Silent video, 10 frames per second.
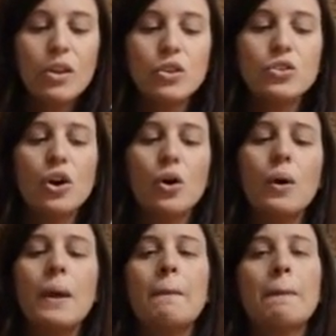
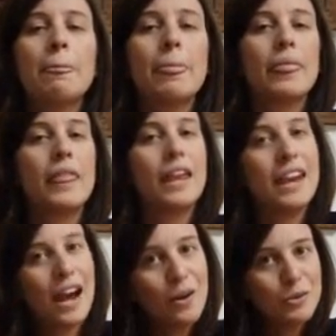So
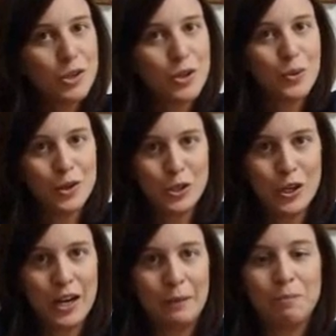now I'm sure you're
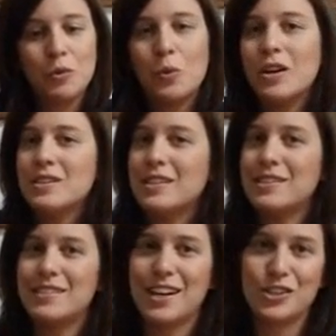wondering, what does
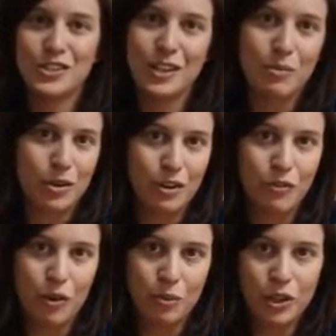this session summary
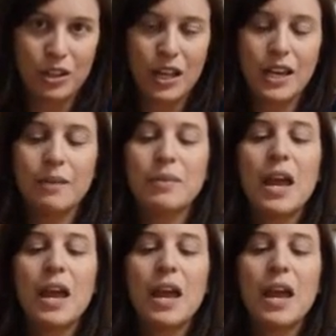form look like?